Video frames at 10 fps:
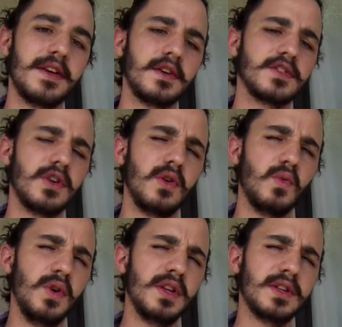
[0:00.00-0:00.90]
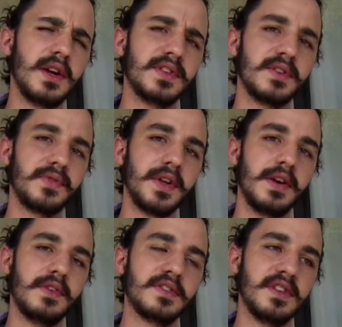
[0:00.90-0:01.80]
So really loving the
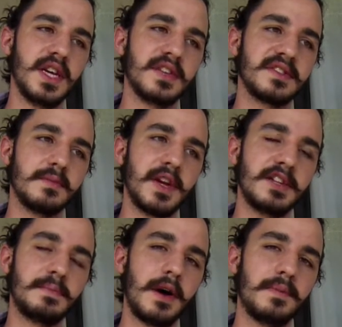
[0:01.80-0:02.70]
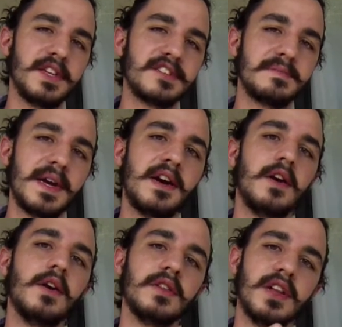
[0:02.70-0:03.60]
flavors. You get some nice pumpkin
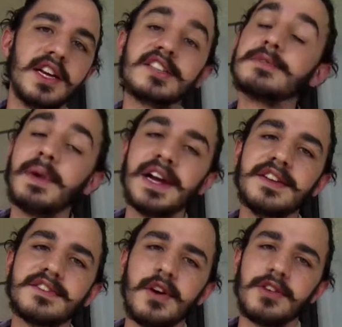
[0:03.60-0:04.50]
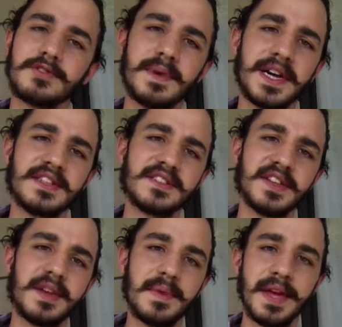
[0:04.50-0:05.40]
smell, a lot of spice, allspice,
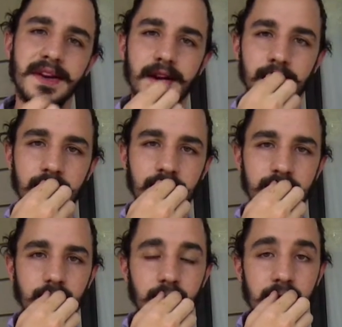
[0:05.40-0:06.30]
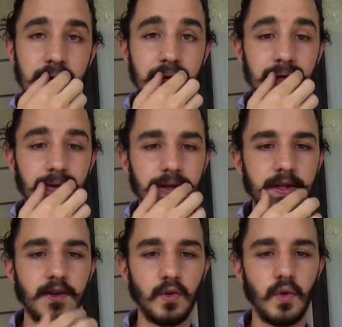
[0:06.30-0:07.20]
cinnamon. It's
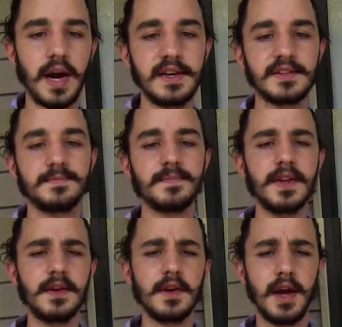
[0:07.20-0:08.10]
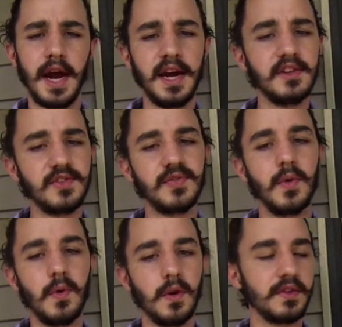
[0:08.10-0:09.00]
really great. As
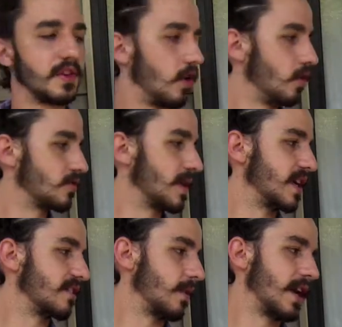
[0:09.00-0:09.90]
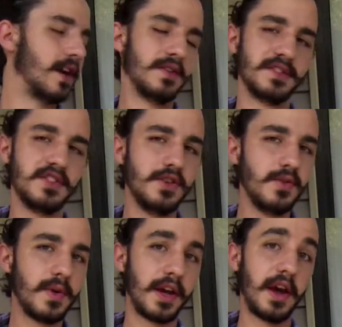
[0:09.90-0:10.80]
for the coals we got in there right now is
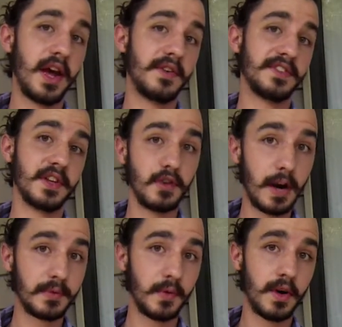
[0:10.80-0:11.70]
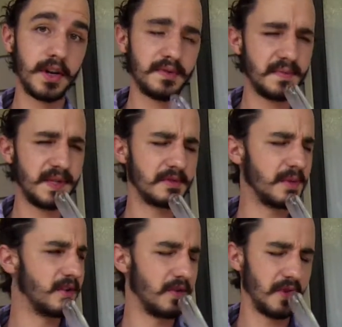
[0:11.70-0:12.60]
2.5 because I dropped one. It seems to
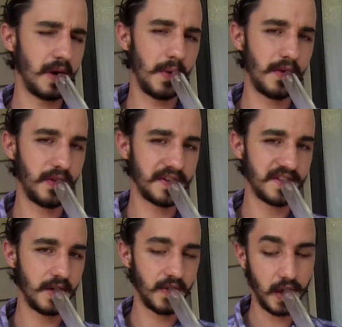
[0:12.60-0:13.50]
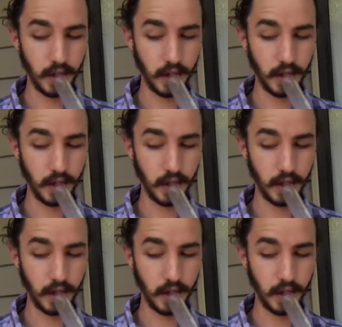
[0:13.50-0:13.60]
be doing very well for itself.